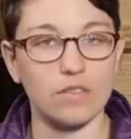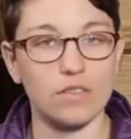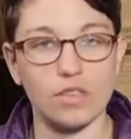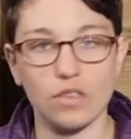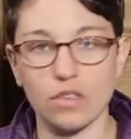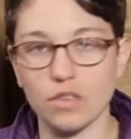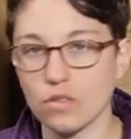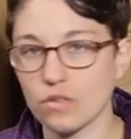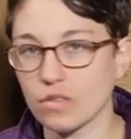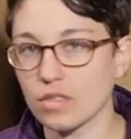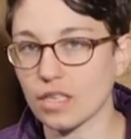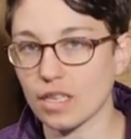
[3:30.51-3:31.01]
you
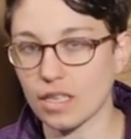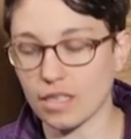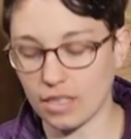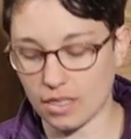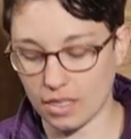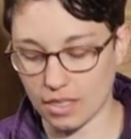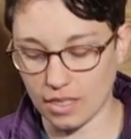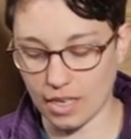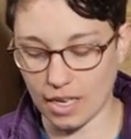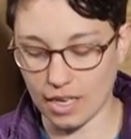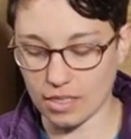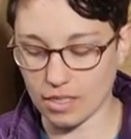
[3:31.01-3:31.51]
can use
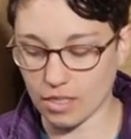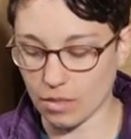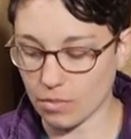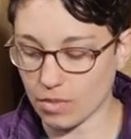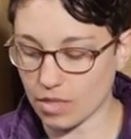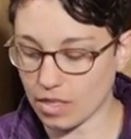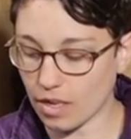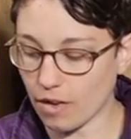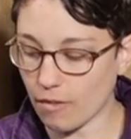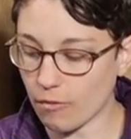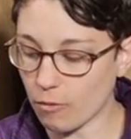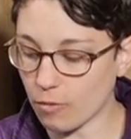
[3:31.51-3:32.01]
this to take some
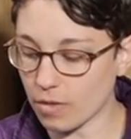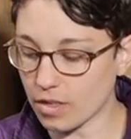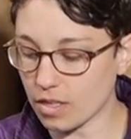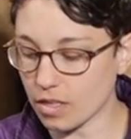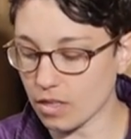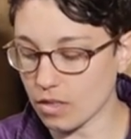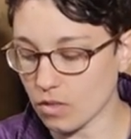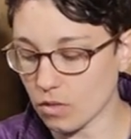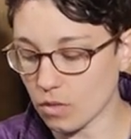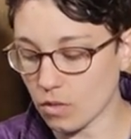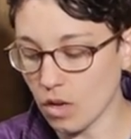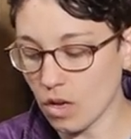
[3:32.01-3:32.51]
stuff with
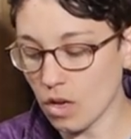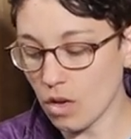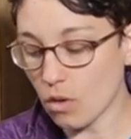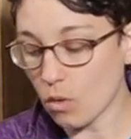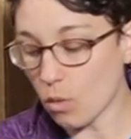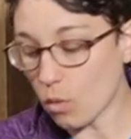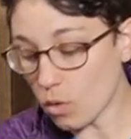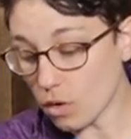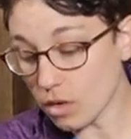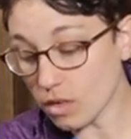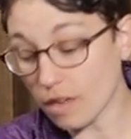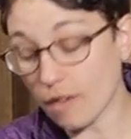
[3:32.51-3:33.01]
you.
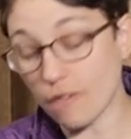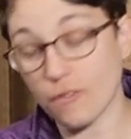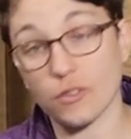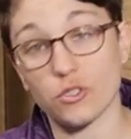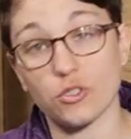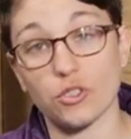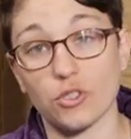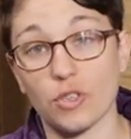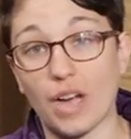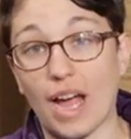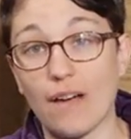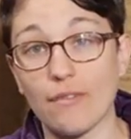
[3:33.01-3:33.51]
Or if
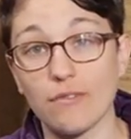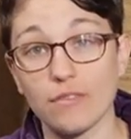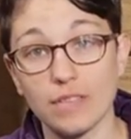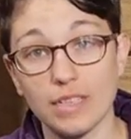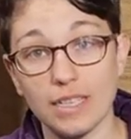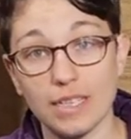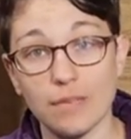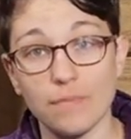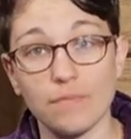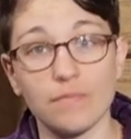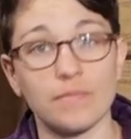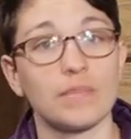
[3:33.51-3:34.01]
you're
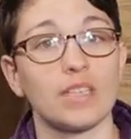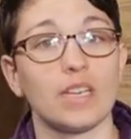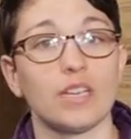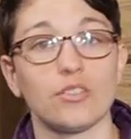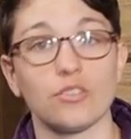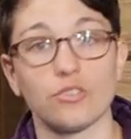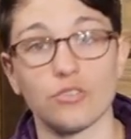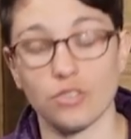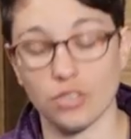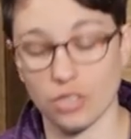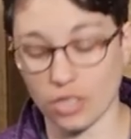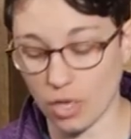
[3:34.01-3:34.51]
traveling and
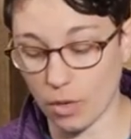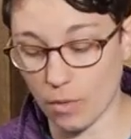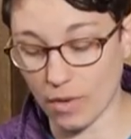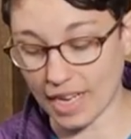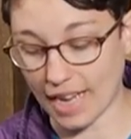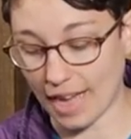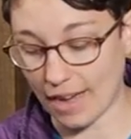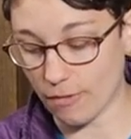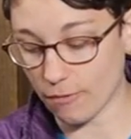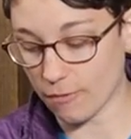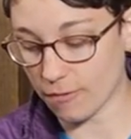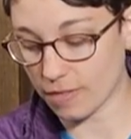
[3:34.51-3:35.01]
you're just
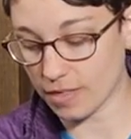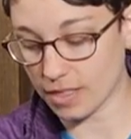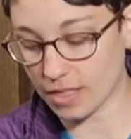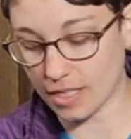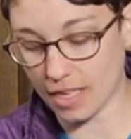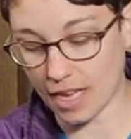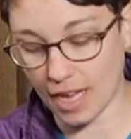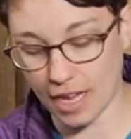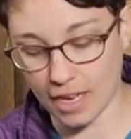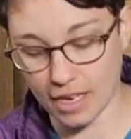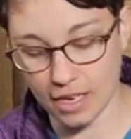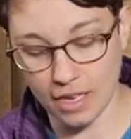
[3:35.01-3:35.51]
going out for the
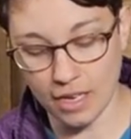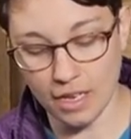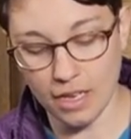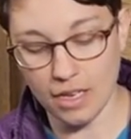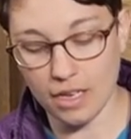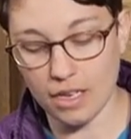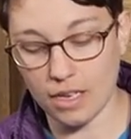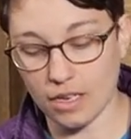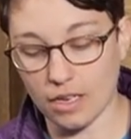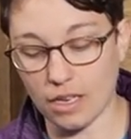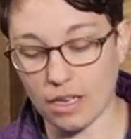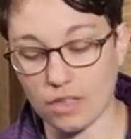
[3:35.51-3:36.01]
day,
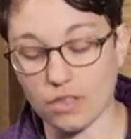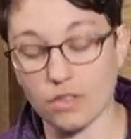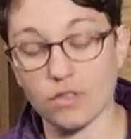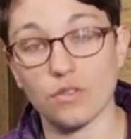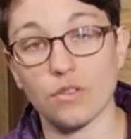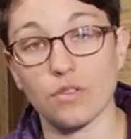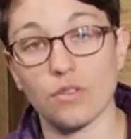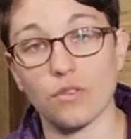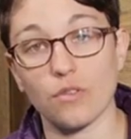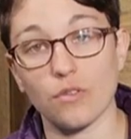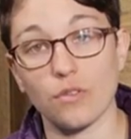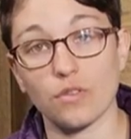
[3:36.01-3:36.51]
uh, you
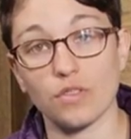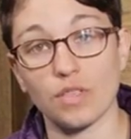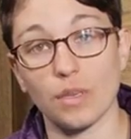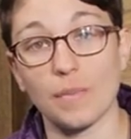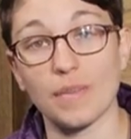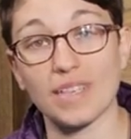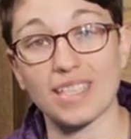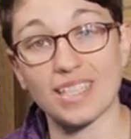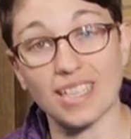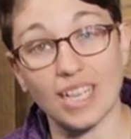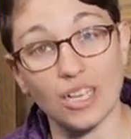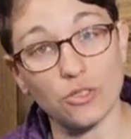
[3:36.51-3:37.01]
can throw
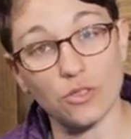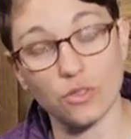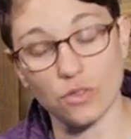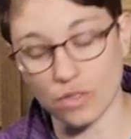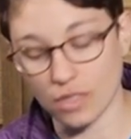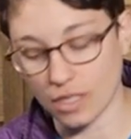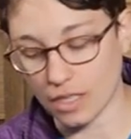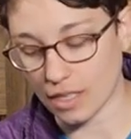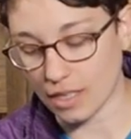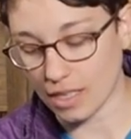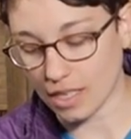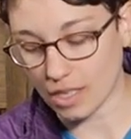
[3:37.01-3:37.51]
some
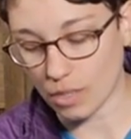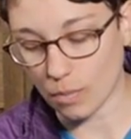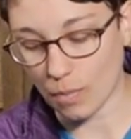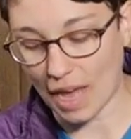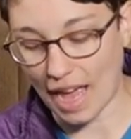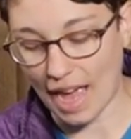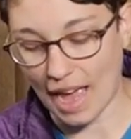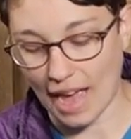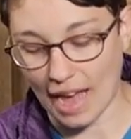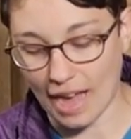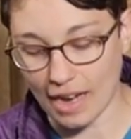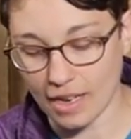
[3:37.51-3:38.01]
essentials in this
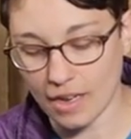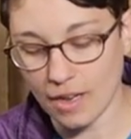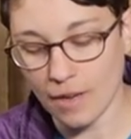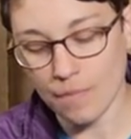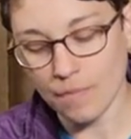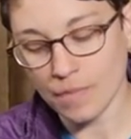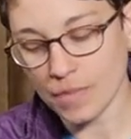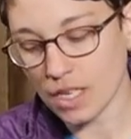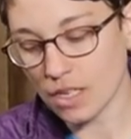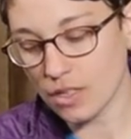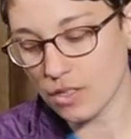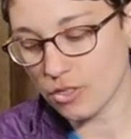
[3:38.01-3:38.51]
pack.
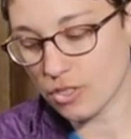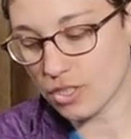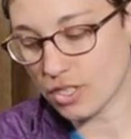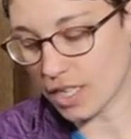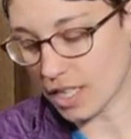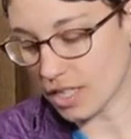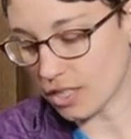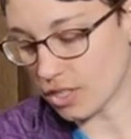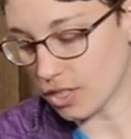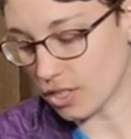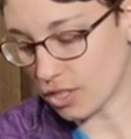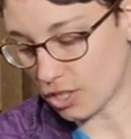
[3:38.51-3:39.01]
There's
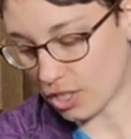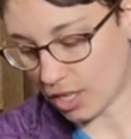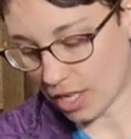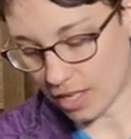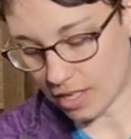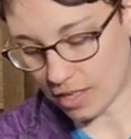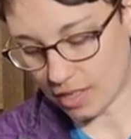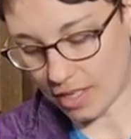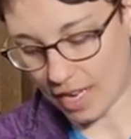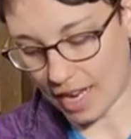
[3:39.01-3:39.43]
daisy chain